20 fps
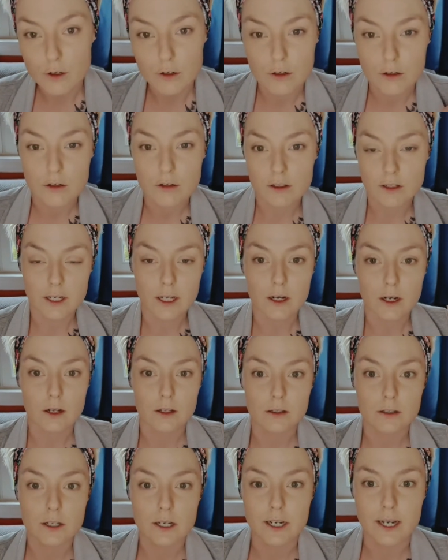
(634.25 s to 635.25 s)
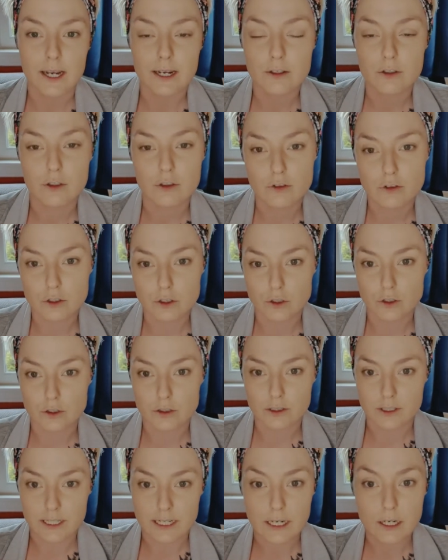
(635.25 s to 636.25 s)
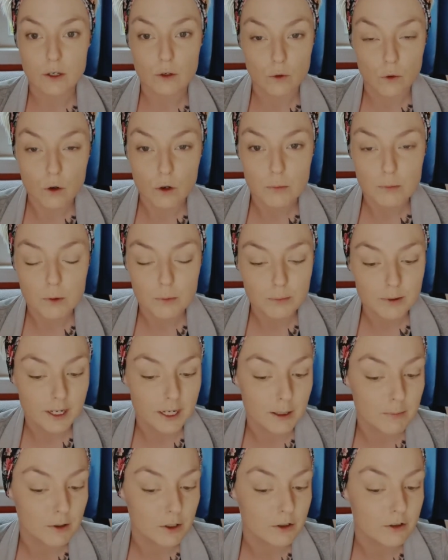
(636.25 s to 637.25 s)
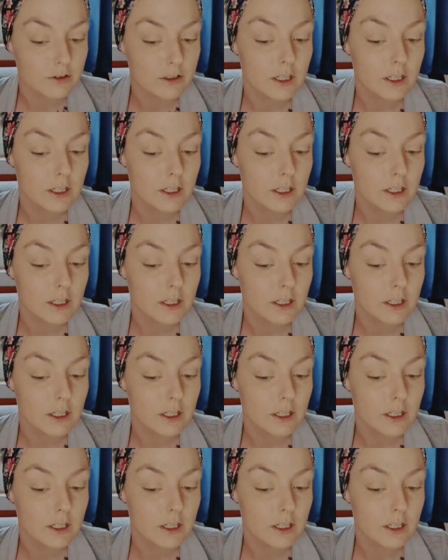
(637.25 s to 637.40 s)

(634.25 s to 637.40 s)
Do you like colour correctors? Do you like normal primers?